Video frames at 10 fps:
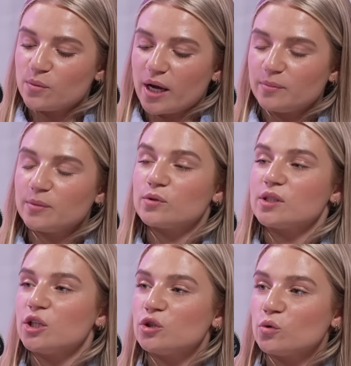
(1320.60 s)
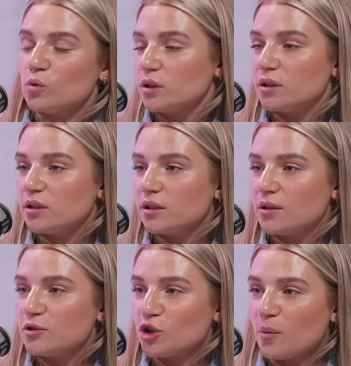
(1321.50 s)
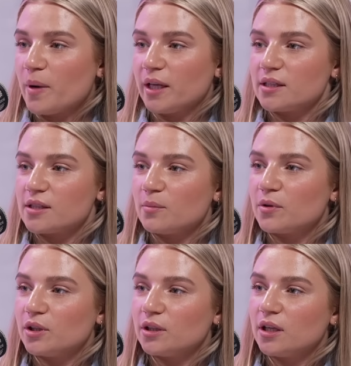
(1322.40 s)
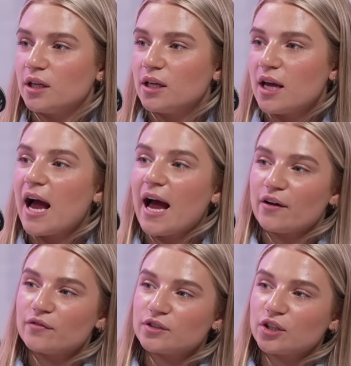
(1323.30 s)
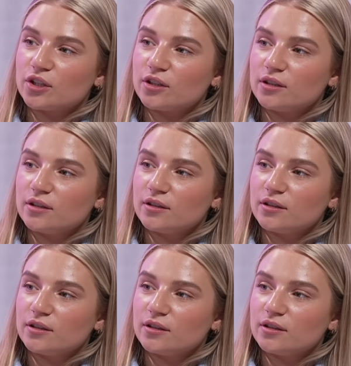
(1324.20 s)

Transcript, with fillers: why people say don't jump into something after